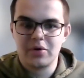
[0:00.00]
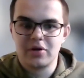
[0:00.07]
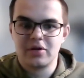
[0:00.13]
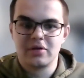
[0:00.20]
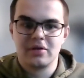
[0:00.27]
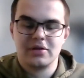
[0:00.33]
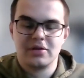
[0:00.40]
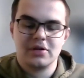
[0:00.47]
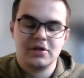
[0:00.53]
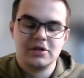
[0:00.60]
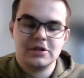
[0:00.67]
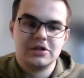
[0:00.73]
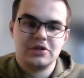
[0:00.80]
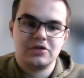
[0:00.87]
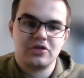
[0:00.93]
But
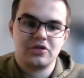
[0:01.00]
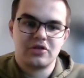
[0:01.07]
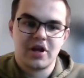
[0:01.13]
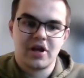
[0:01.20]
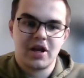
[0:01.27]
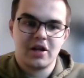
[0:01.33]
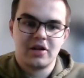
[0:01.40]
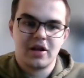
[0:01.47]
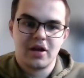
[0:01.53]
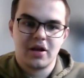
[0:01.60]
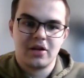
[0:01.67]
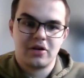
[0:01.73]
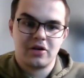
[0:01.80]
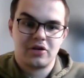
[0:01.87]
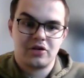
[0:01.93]
just getting
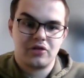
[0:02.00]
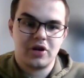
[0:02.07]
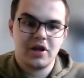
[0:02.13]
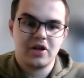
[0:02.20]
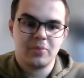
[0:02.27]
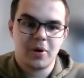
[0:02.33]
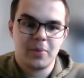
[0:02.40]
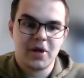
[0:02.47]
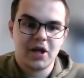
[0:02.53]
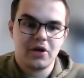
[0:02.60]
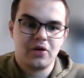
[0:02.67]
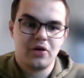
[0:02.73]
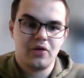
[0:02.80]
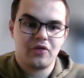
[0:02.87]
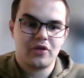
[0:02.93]
the degree is my main
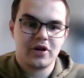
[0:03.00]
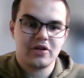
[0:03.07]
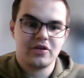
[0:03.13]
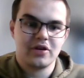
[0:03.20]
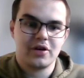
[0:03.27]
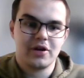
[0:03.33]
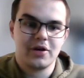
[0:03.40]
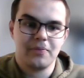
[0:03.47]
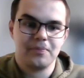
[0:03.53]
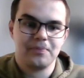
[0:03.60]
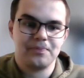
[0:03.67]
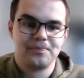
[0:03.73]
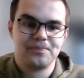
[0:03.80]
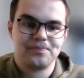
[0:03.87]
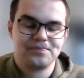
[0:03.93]
goal for this year.
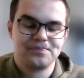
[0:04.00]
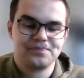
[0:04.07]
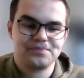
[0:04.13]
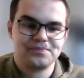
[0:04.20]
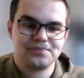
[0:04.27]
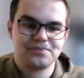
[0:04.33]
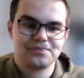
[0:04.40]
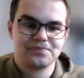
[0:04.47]
Yeah.